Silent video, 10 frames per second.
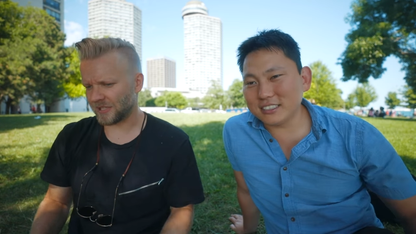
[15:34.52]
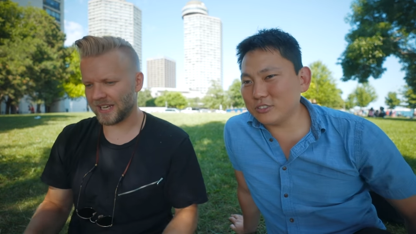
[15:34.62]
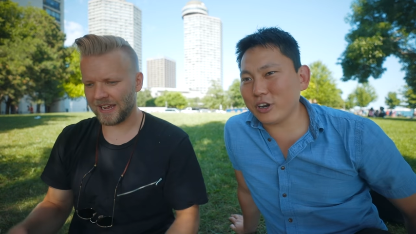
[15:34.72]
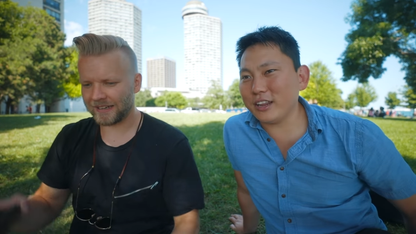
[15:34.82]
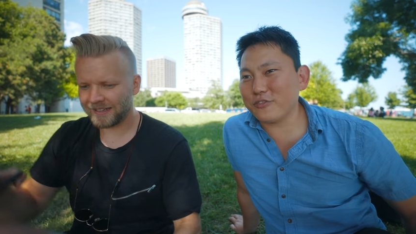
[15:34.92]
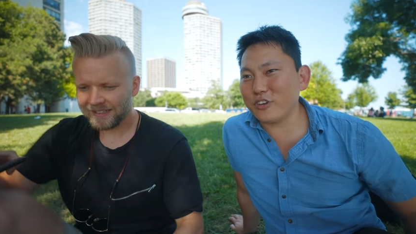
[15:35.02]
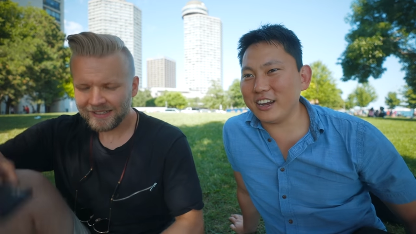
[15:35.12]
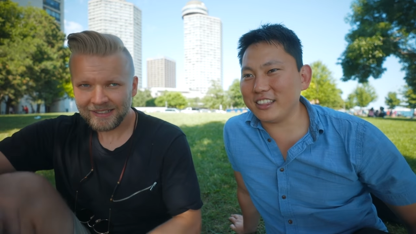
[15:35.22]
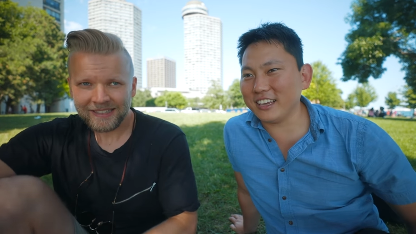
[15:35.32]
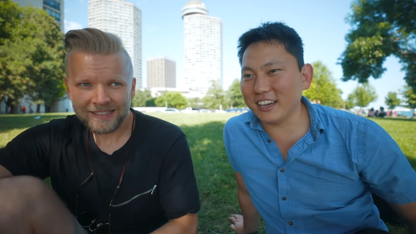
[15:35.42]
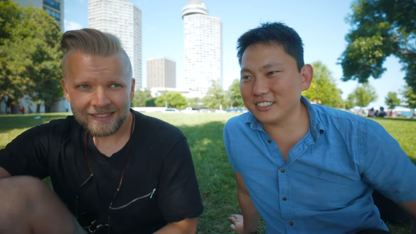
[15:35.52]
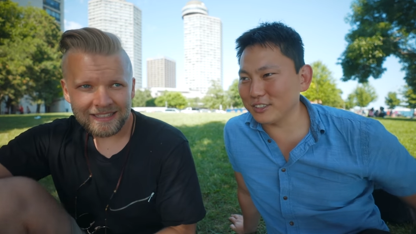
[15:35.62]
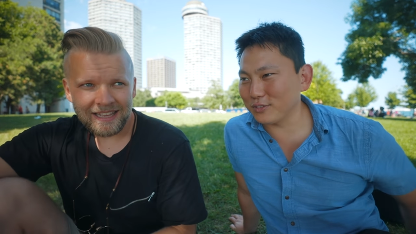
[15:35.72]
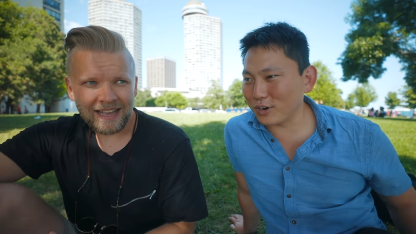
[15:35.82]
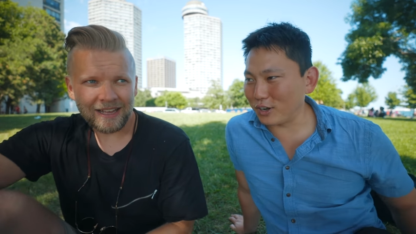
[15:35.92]
Speaker 1: 100%. trade it for anything else in
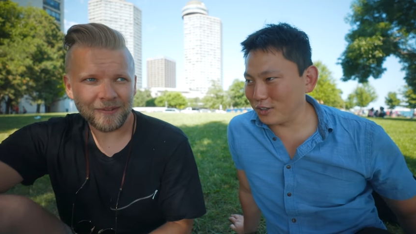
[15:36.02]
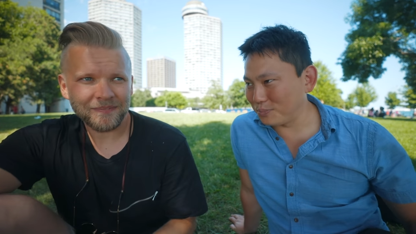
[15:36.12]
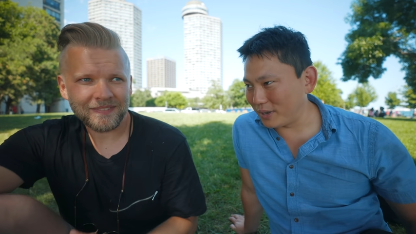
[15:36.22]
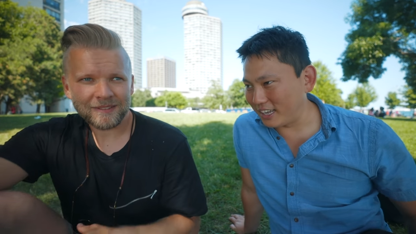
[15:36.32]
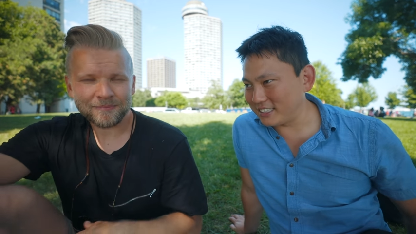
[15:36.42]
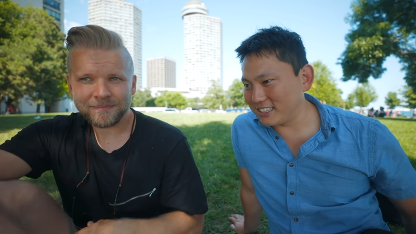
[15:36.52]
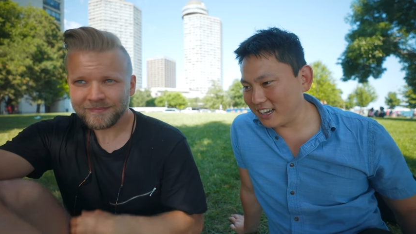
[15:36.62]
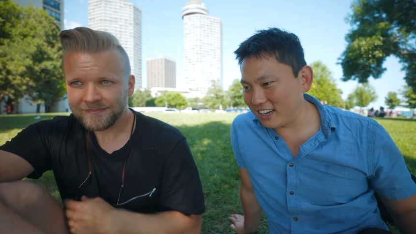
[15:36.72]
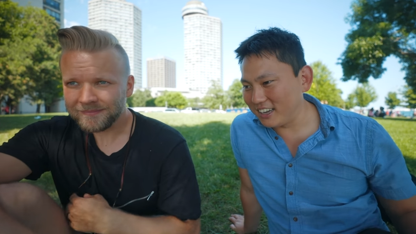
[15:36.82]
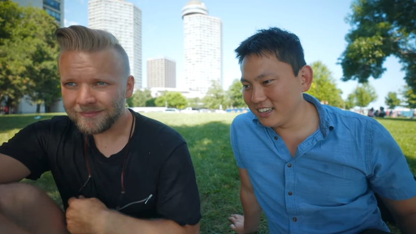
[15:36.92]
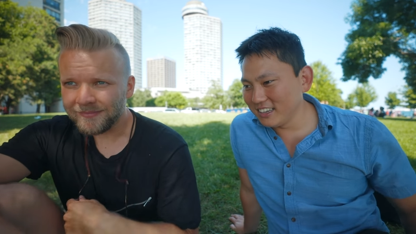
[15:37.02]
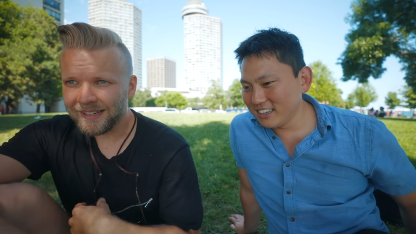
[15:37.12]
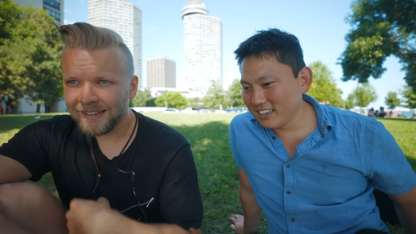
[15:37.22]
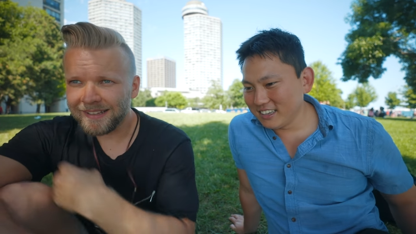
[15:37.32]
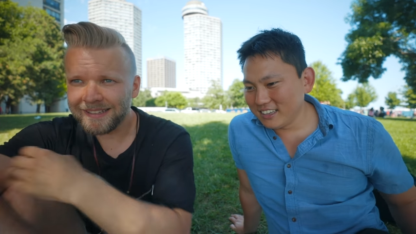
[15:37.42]
yeah. the world, but... Uh,
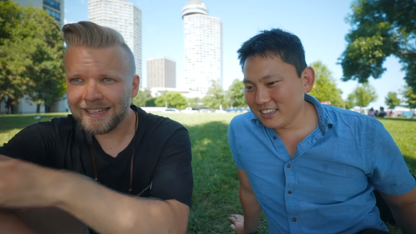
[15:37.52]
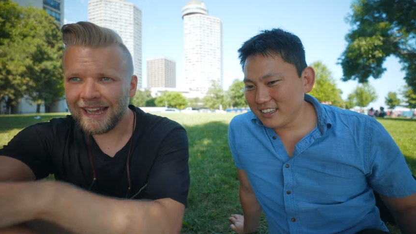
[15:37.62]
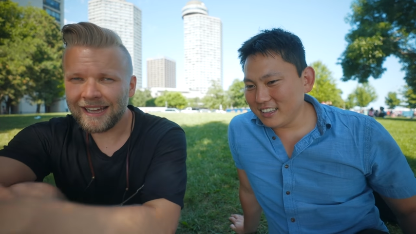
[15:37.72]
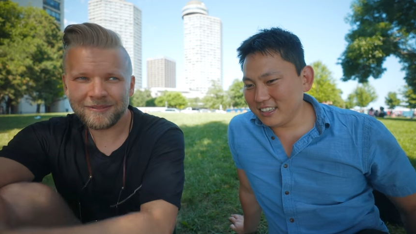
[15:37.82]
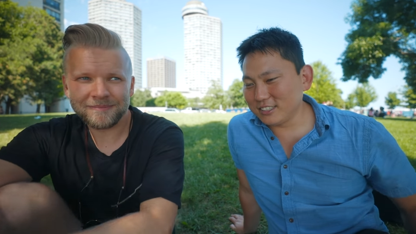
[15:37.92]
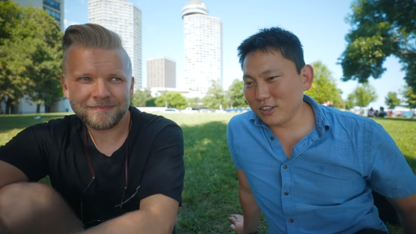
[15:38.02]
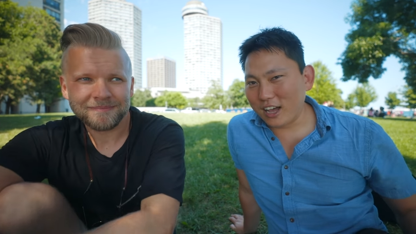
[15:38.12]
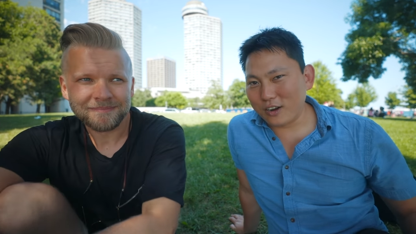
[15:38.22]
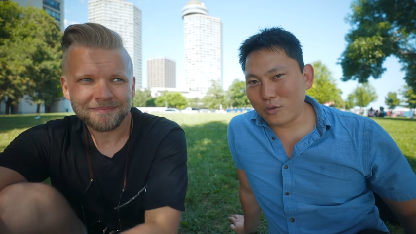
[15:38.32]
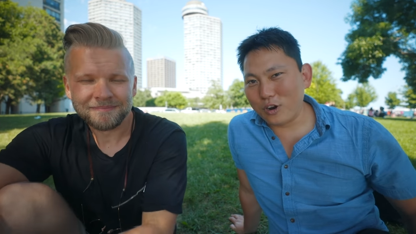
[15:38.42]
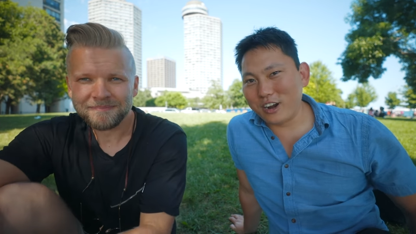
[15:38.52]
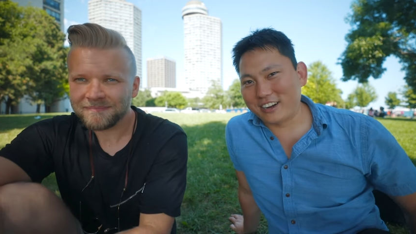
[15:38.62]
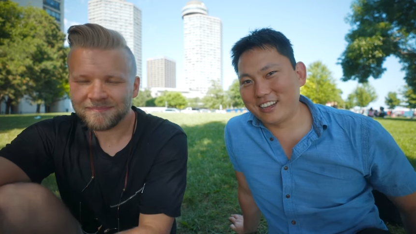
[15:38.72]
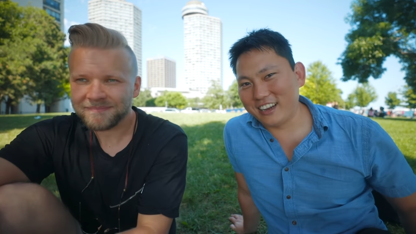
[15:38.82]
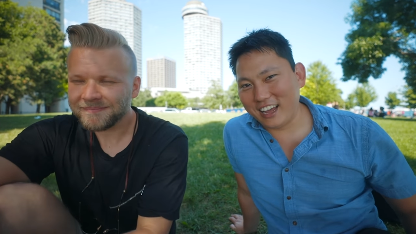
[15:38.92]
yeah it's a lot of
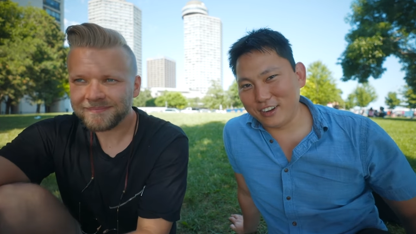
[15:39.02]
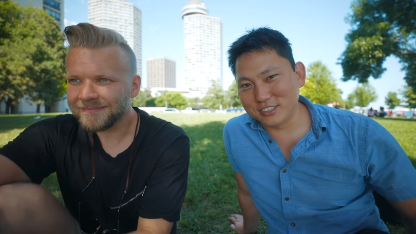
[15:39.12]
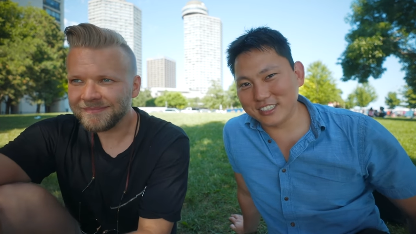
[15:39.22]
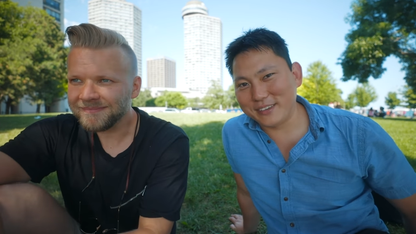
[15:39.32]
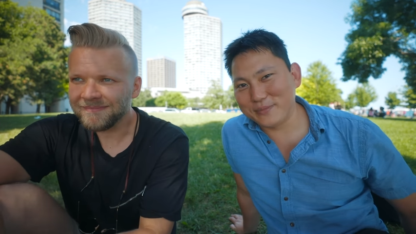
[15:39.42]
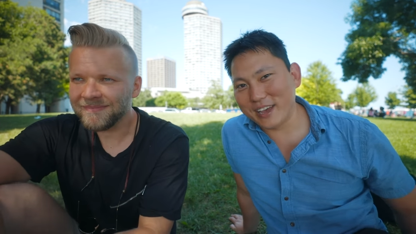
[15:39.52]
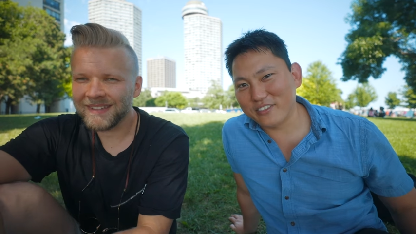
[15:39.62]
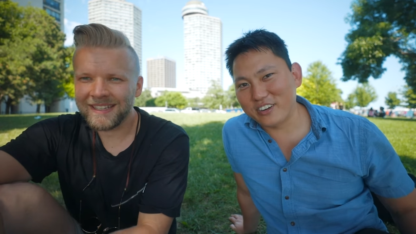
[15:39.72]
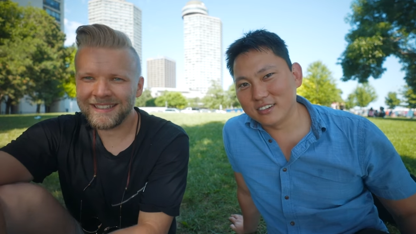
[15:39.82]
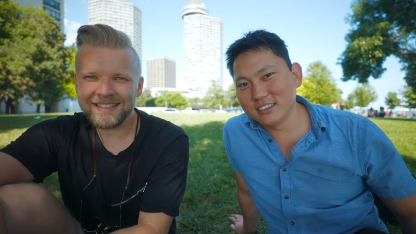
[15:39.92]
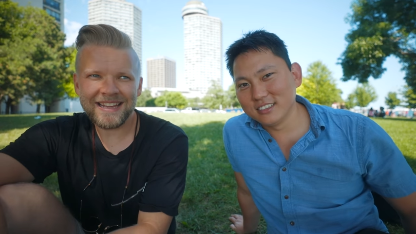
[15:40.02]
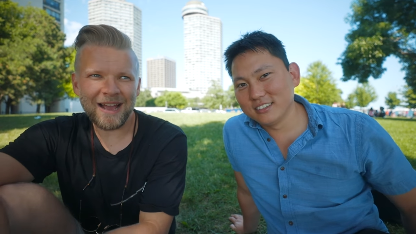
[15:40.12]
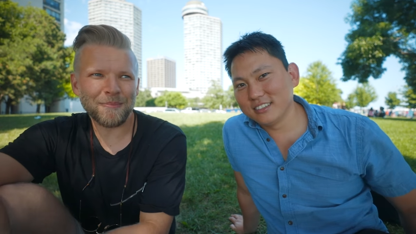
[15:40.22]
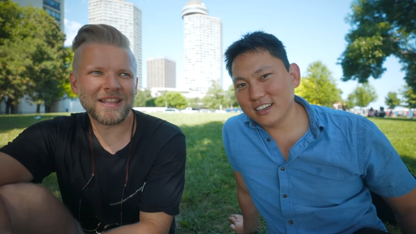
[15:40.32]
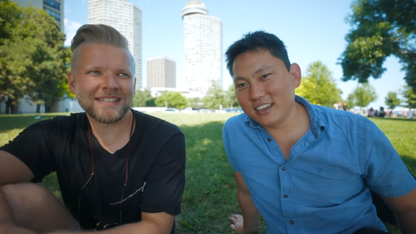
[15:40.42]
work and i don't sleep ever
Speaker 2: yeah
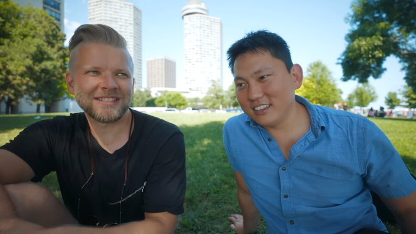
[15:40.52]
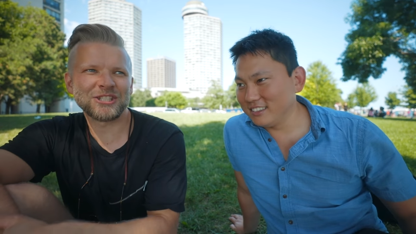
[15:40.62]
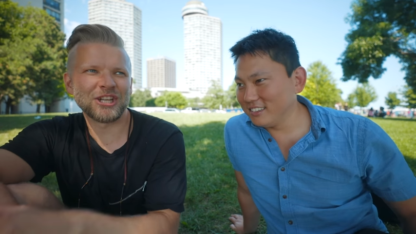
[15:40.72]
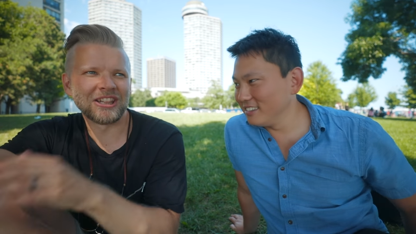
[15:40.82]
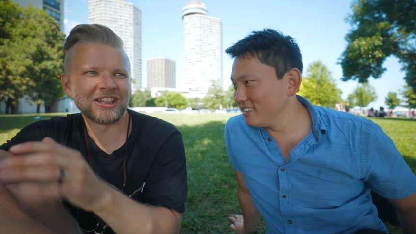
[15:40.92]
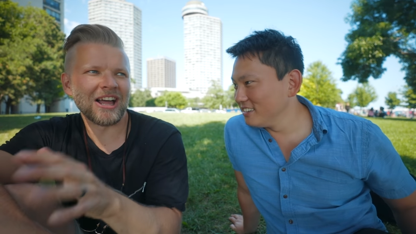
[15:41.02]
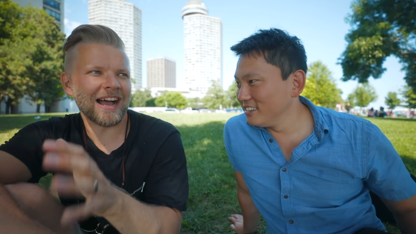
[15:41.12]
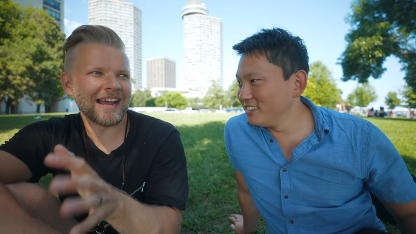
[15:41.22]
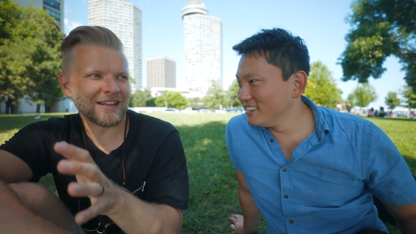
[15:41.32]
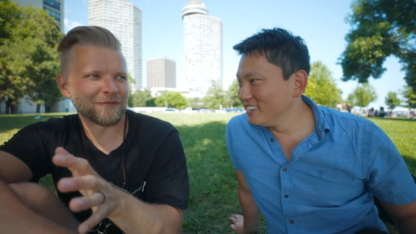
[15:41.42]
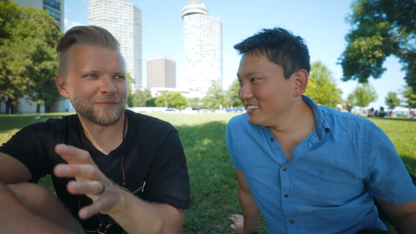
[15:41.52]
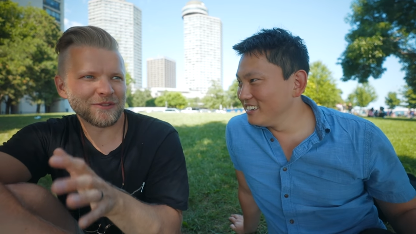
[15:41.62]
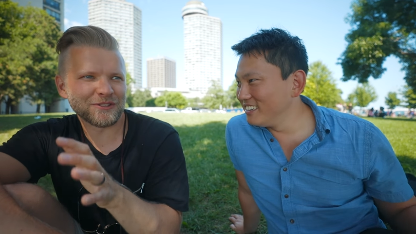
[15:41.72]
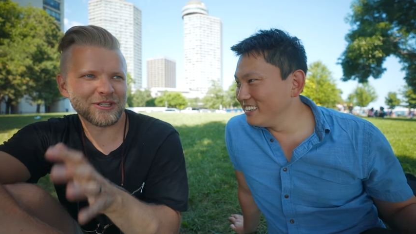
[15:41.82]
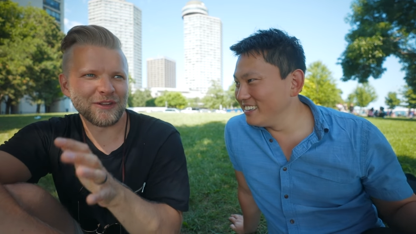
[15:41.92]
but that's I, such a lie if,
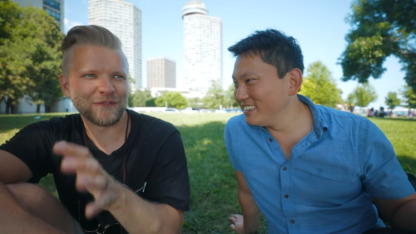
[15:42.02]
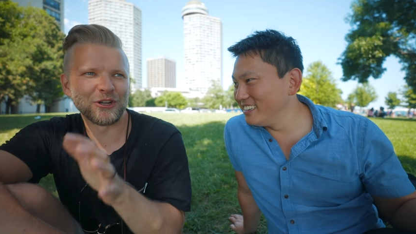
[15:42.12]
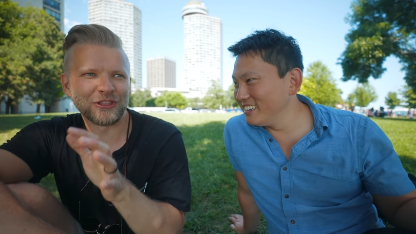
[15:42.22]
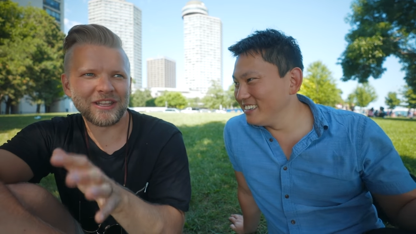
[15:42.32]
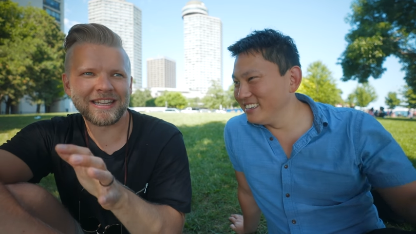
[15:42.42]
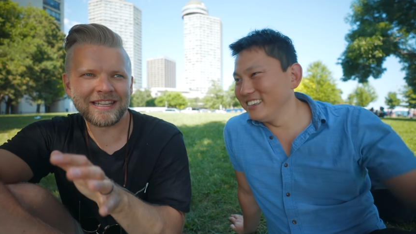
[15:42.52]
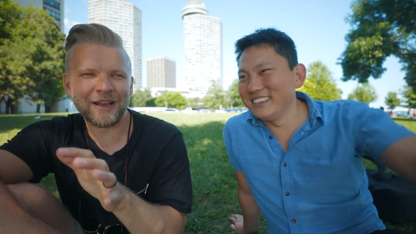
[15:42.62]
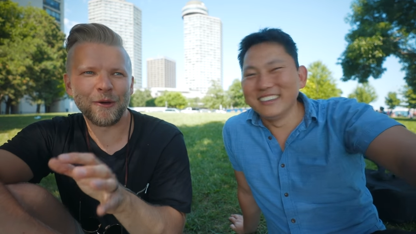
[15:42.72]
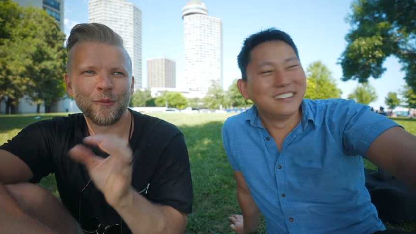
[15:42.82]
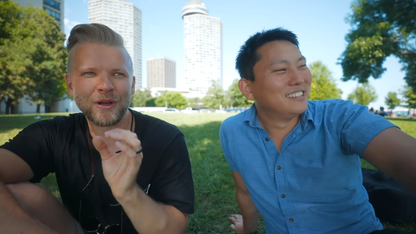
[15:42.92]
if, if you're thinking that